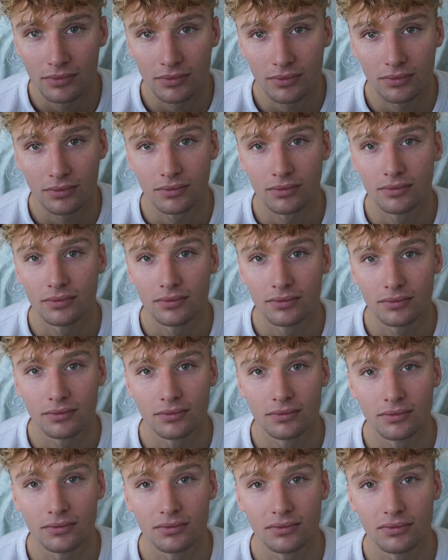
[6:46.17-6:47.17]

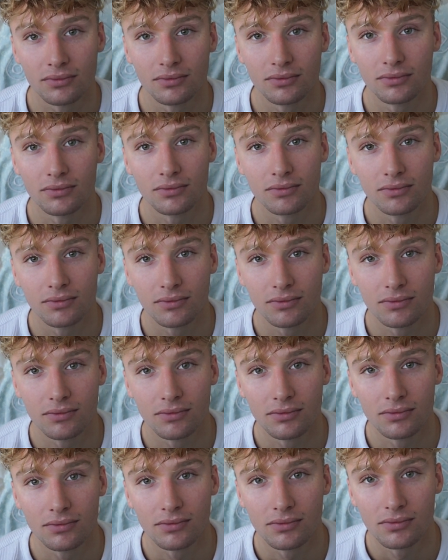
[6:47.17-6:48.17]

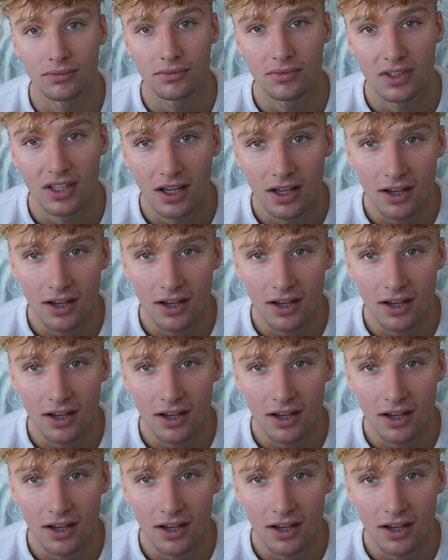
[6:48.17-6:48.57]
(silence)